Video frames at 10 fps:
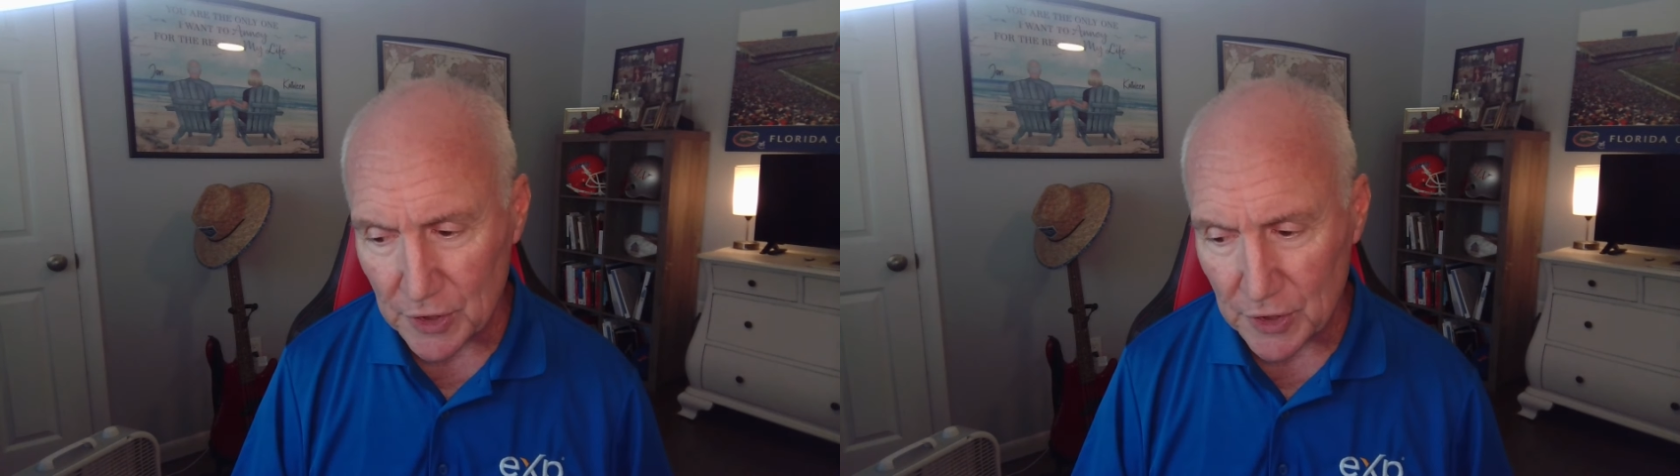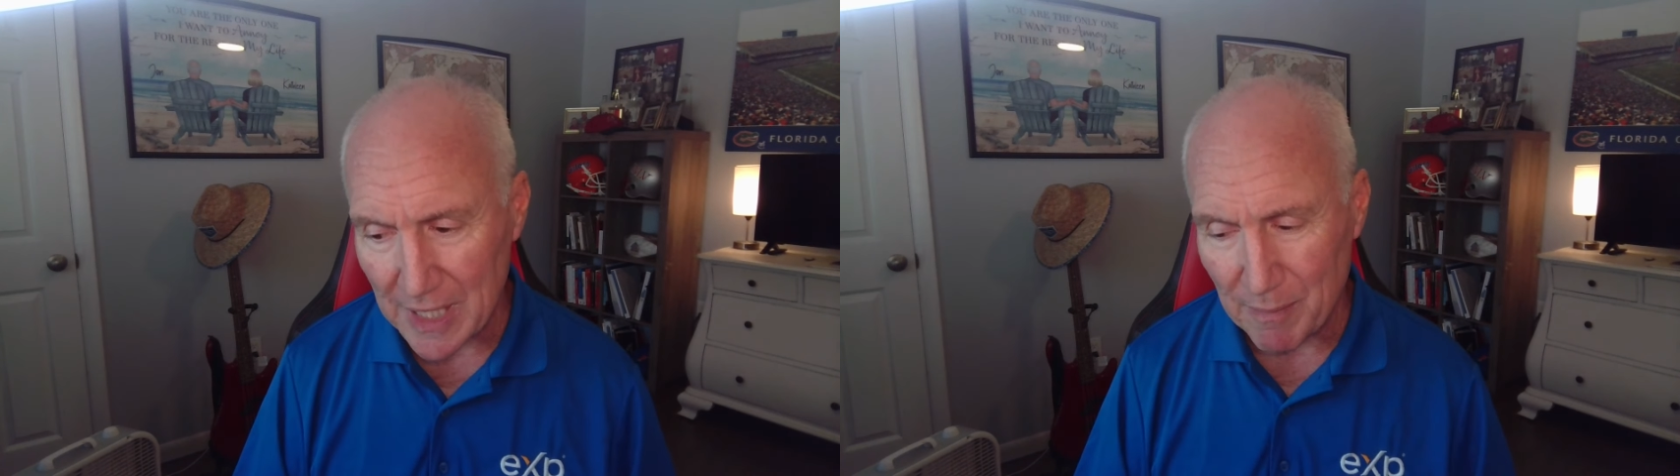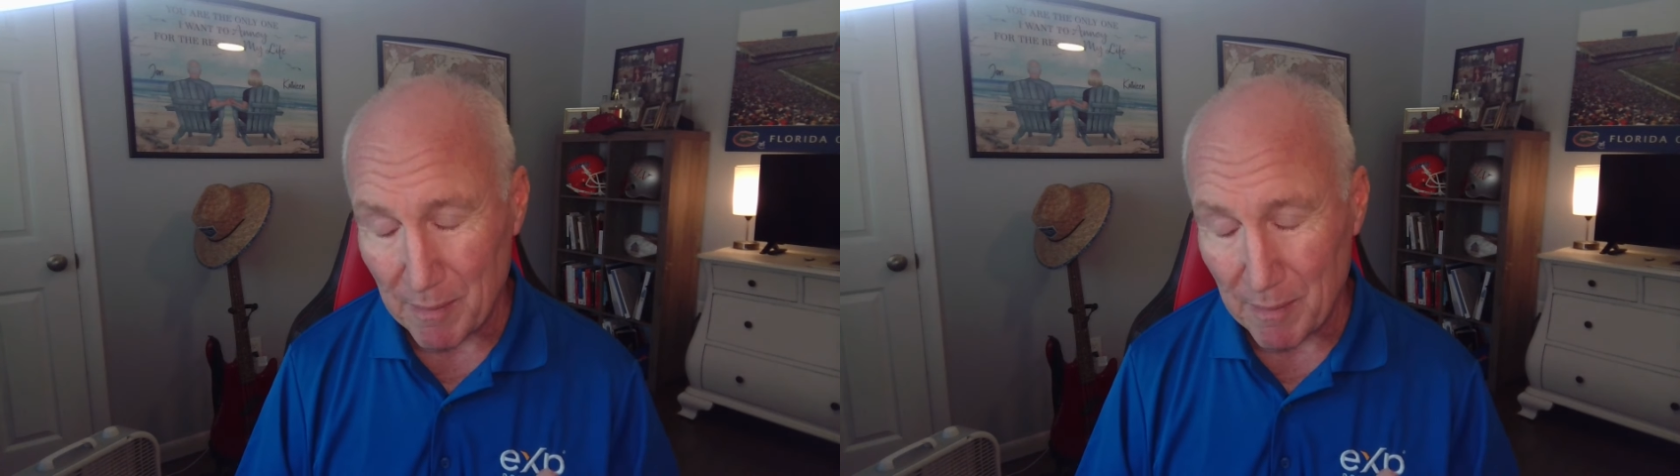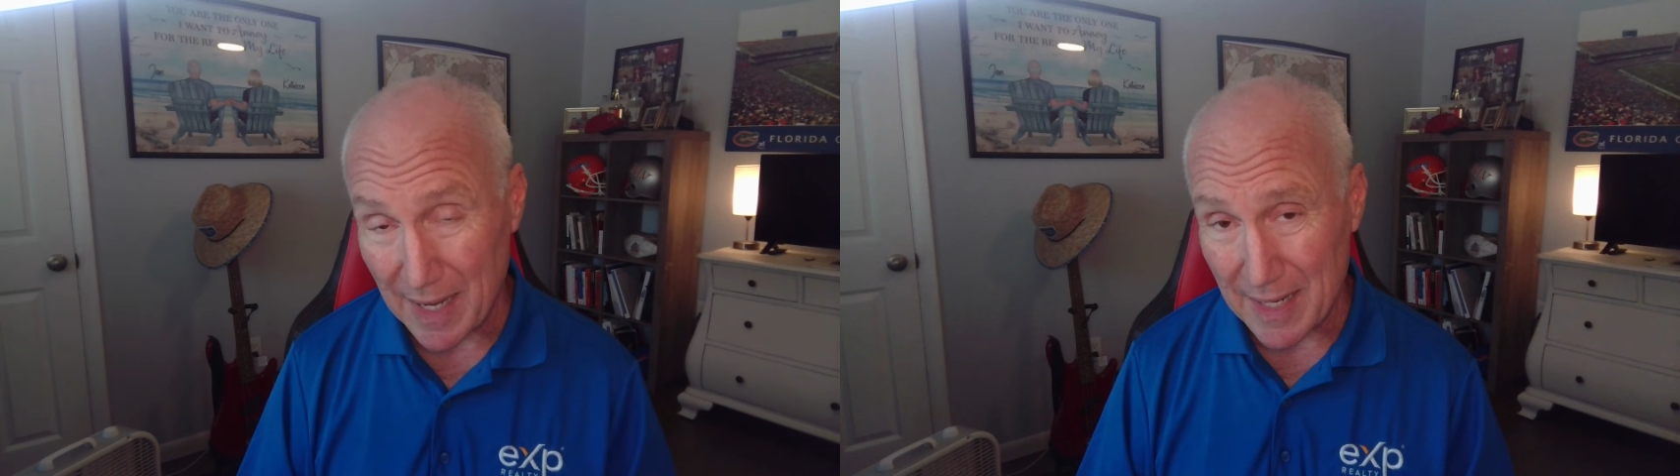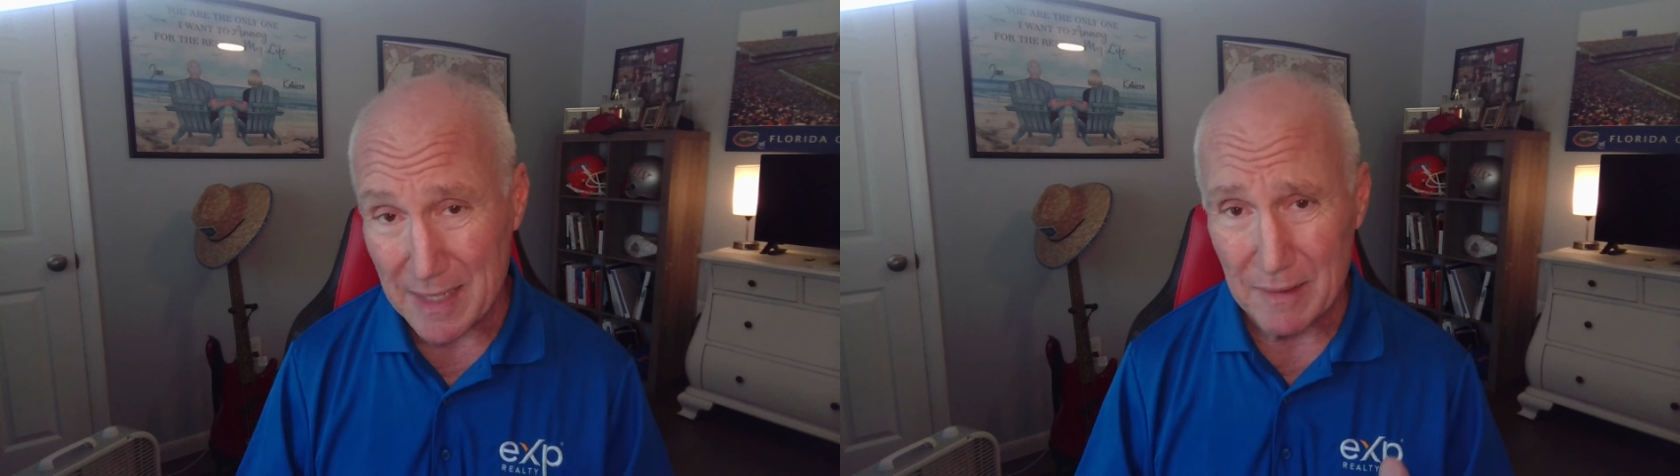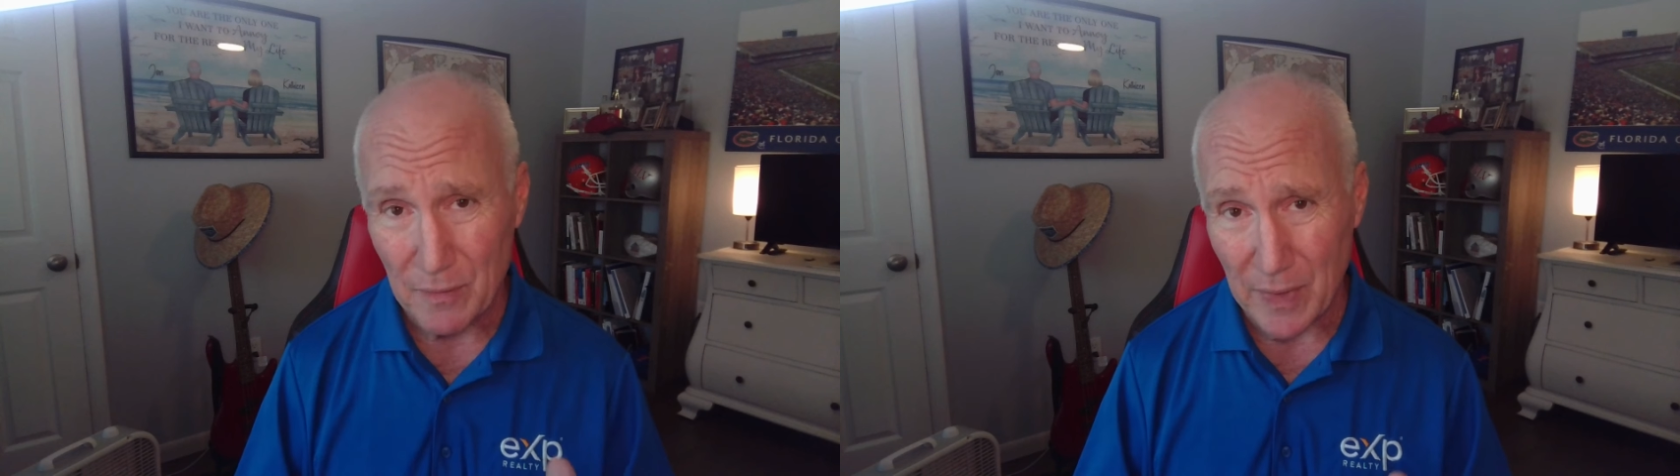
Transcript: just keep in mind